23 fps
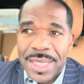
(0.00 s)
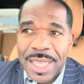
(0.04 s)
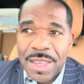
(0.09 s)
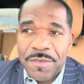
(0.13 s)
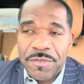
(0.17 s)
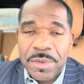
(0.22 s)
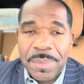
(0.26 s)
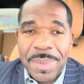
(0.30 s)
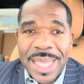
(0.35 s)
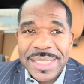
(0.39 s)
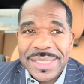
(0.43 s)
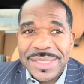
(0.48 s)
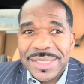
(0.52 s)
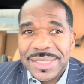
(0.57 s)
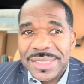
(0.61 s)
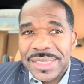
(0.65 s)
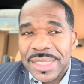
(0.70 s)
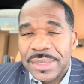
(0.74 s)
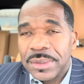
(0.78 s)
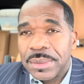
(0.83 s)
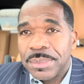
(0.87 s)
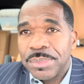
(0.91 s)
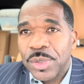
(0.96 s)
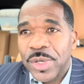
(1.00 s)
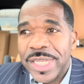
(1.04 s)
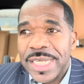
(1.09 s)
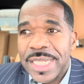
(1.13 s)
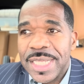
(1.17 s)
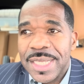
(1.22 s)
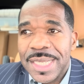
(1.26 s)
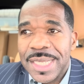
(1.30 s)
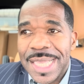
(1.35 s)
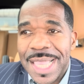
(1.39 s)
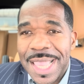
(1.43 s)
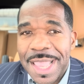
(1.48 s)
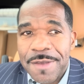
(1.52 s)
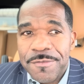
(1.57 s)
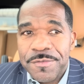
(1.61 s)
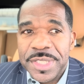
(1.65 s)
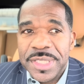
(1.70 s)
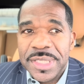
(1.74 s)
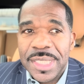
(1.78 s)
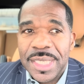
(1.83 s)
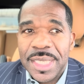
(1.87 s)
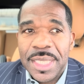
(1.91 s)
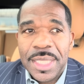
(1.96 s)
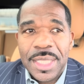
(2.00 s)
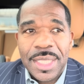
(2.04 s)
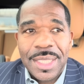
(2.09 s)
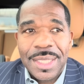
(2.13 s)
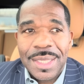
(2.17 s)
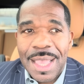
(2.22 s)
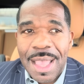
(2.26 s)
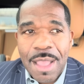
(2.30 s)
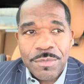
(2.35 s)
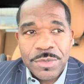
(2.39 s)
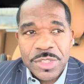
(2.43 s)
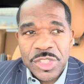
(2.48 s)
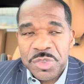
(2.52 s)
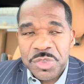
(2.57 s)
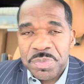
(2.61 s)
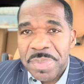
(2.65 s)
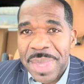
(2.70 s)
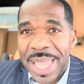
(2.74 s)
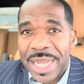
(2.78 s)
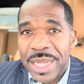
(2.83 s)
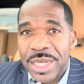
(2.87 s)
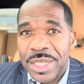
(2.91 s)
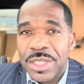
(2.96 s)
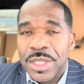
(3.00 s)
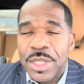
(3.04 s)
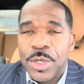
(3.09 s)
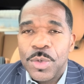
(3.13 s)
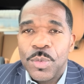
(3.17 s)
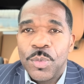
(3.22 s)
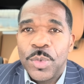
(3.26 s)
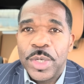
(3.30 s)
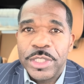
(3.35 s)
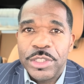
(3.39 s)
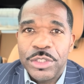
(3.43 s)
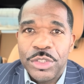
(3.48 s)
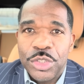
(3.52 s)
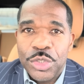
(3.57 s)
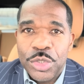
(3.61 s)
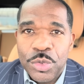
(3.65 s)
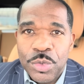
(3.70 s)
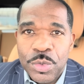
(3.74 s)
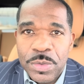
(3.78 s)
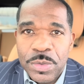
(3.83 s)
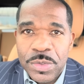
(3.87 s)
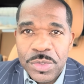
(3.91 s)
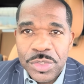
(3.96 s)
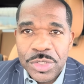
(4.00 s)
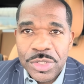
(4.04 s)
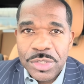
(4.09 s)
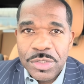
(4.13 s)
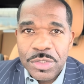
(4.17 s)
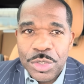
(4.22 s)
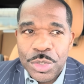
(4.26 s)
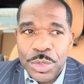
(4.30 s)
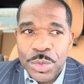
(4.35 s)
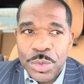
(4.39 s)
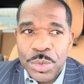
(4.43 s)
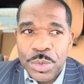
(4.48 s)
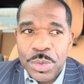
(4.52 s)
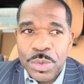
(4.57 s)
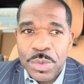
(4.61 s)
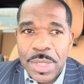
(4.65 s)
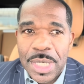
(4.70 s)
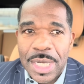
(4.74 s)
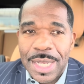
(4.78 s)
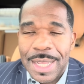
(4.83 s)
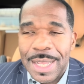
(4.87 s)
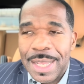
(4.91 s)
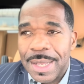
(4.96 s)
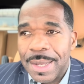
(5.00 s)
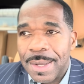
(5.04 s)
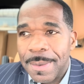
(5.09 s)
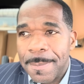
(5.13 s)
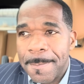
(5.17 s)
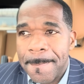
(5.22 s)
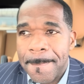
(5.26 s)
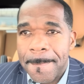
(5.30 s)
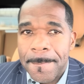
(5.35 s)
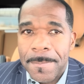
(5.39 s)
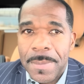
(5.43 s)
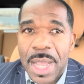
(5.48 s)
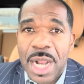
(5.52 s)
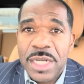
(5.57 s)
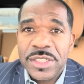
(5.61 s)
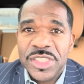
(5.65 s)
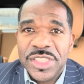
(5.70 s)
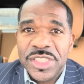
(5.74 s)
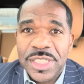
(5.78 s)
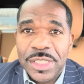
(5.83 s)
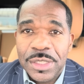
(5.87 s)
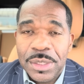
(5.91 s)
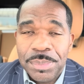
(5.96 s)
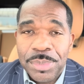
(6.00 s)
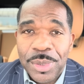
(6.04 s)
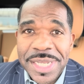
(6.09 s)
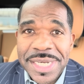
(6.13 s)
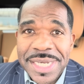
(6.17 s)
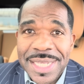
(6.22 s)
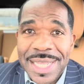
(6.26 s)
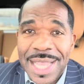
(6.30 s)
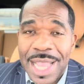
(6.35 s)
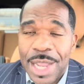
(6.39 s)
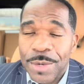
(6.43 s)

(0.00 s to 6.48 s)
Everybody's celebrating everything. I respect what you you um, are celebrating.